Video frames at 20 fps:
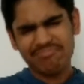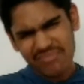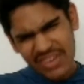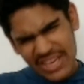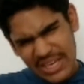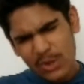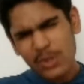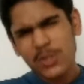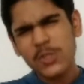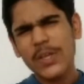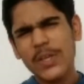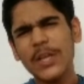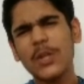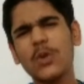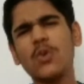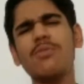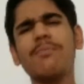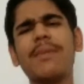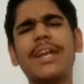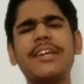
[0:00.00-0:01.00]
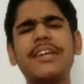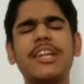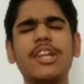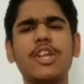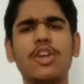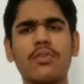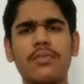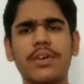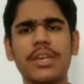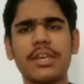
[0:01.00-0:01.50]
We can also include
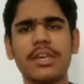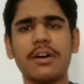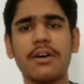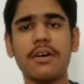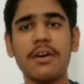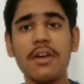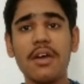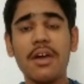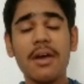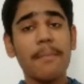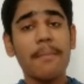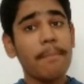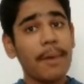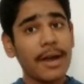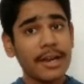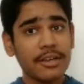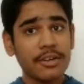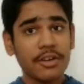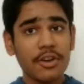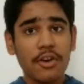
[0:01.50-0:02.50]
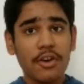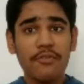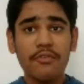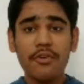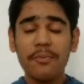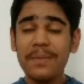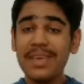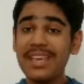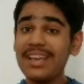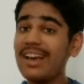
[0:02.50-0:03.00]
mentally over here. But
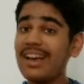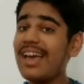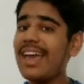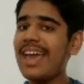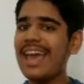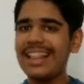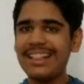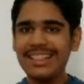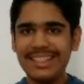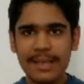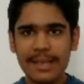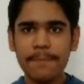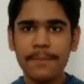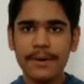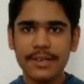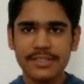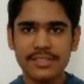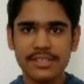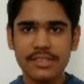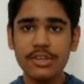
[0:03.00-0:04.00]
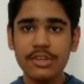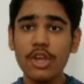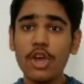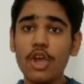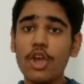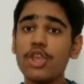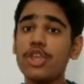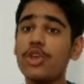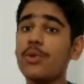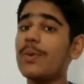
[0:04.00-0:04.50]
for being a healthy
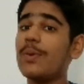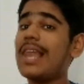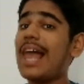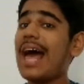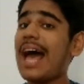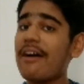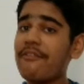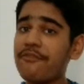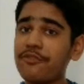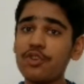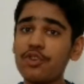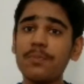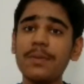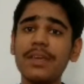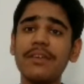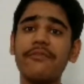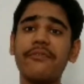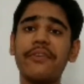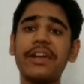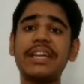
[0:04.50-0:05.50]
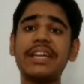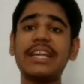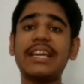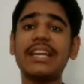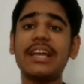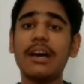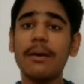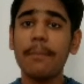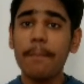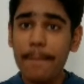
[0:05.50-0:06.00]
person, you will have to be fit
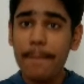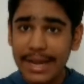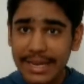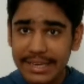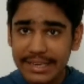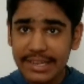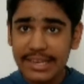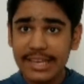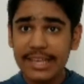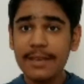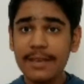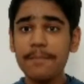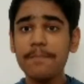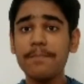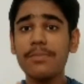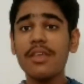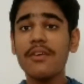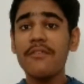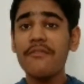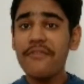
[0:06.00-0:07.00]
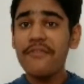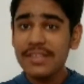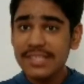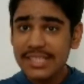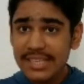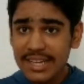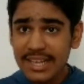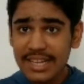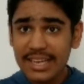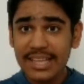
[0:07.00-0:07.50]
mentally,
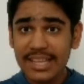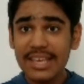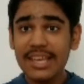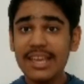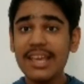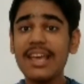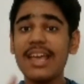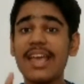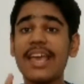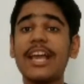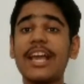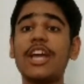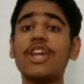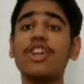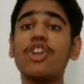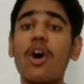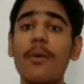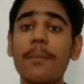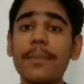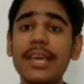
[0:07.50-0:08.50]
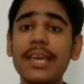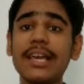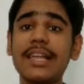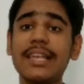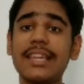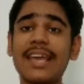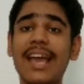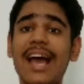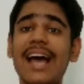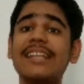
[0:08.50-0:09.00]
physically,
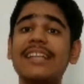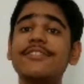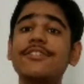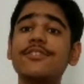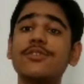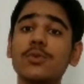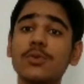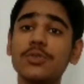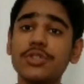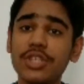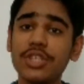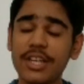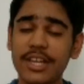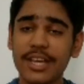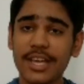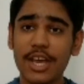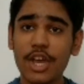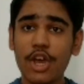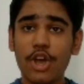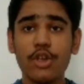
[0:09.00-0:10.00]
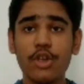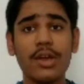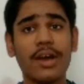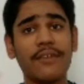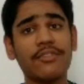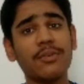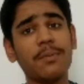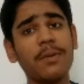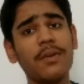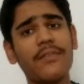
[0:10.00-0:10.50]
economically, and socially. You
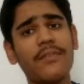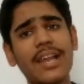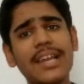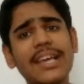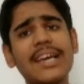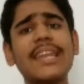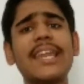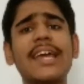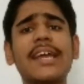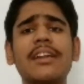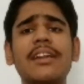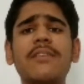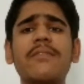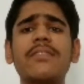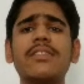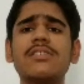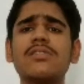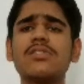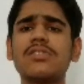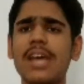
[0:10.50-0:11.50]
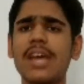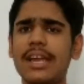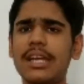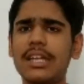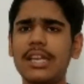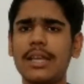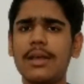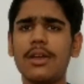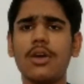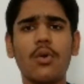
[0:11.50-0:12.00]
have to be well connected with the
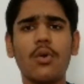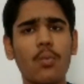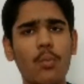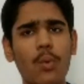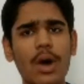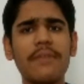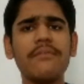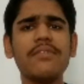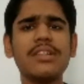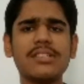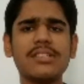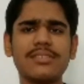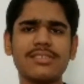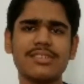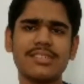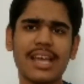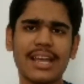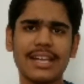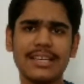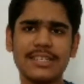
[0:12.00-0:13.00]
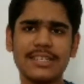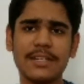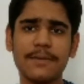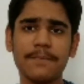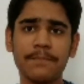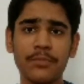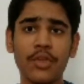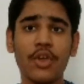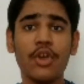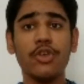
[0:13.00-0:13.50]
society, one with the
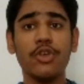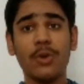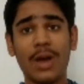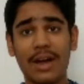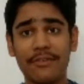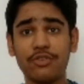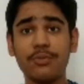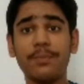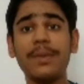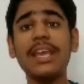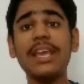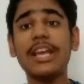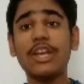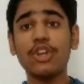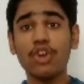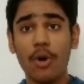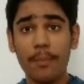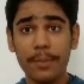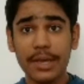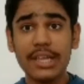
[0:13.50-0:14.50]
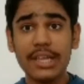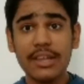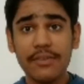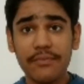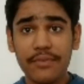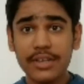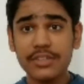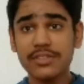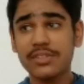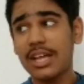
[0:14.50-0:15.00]
society. You have to be
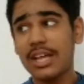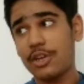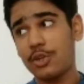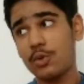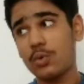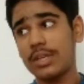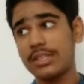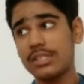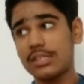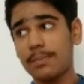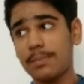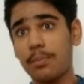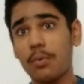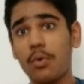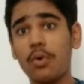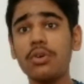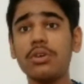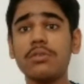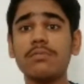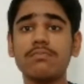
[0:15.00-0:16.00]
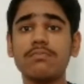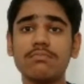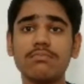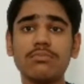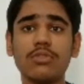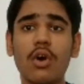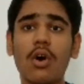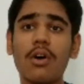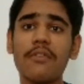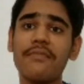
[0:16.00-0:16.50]
economically fit so that you can support
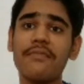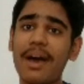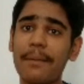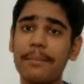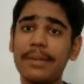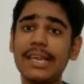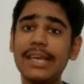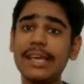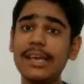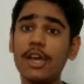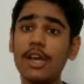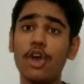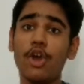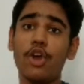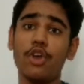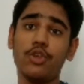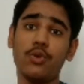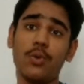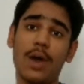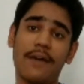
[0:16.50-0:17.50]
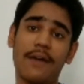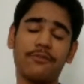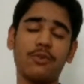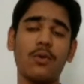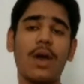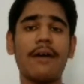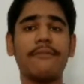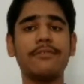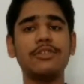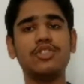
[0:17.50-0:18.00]
your family. You have
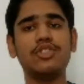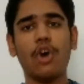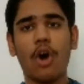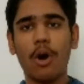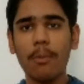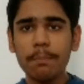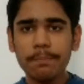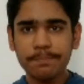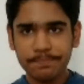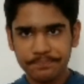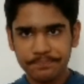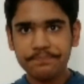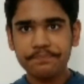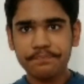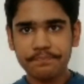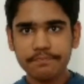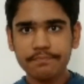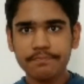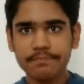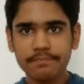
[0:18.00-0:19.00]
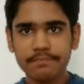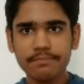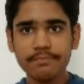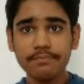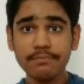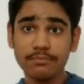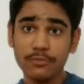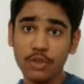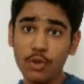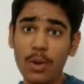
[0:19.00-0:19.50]
to have a job.
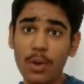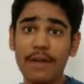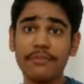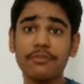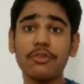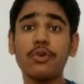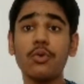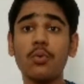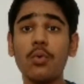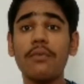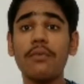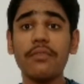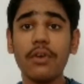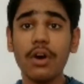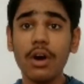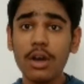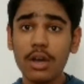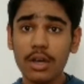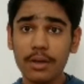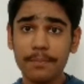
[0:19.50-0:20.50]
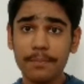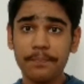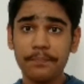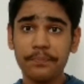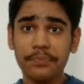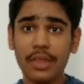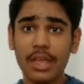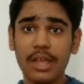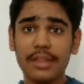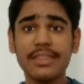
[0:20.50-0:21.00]
You have to do a work.
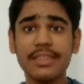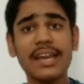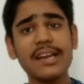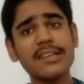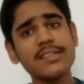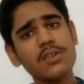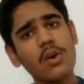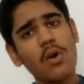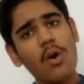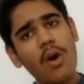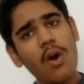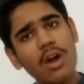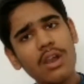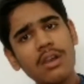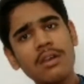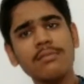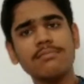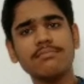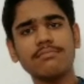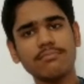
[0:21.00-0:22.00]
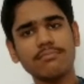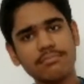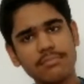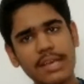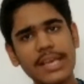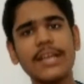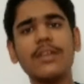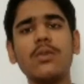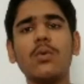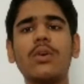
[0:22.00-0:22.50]
That is all
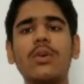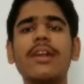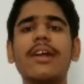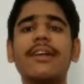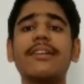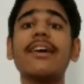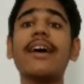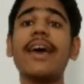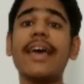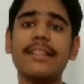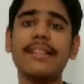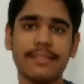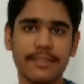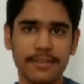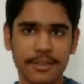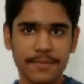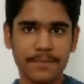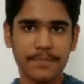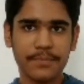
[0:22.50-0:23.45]
included under health.